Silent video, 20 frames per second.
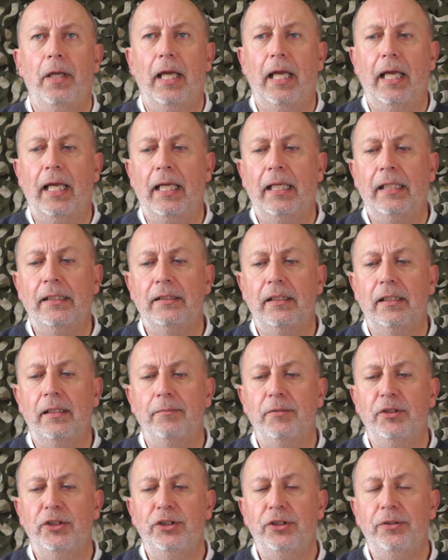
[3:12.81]
and
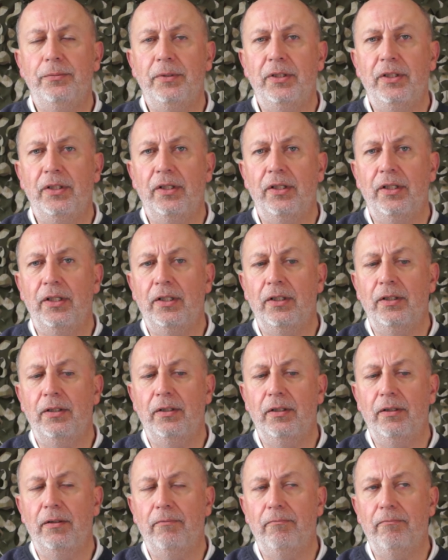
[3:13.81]
I'm assuming that
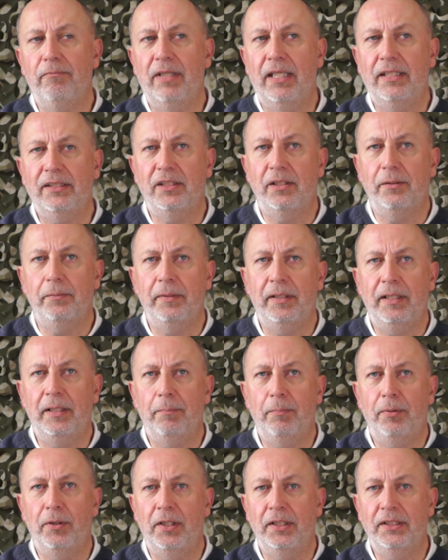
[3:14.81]
that's going to be a
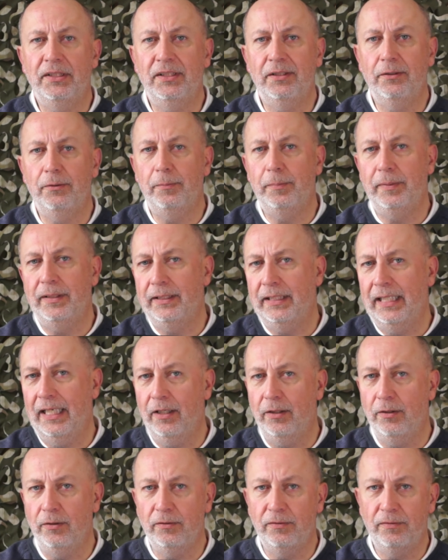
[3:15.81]
price that will be
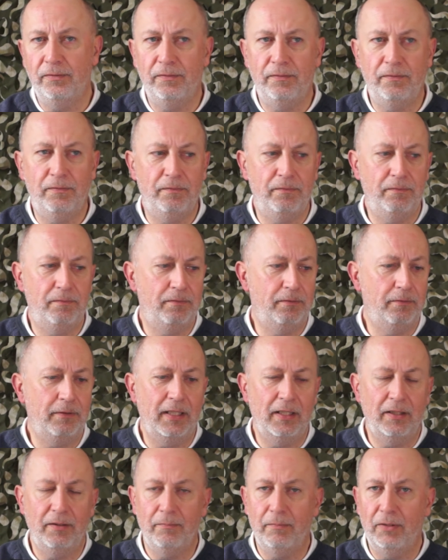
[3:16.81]
held
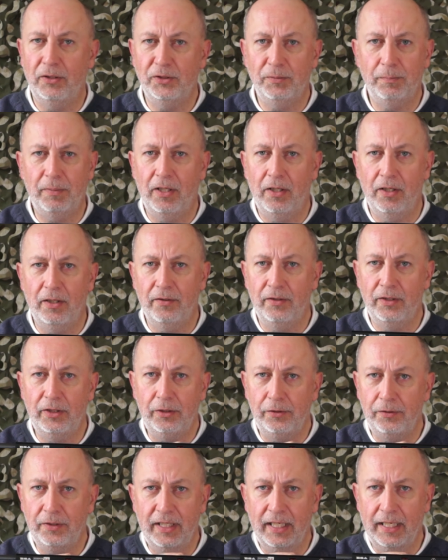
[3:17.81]
throughout most part of
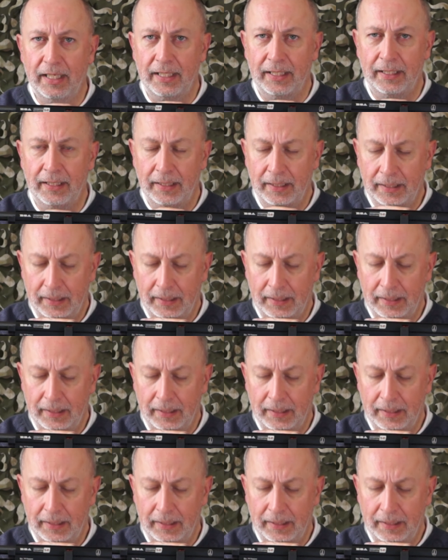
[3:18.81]
the UK.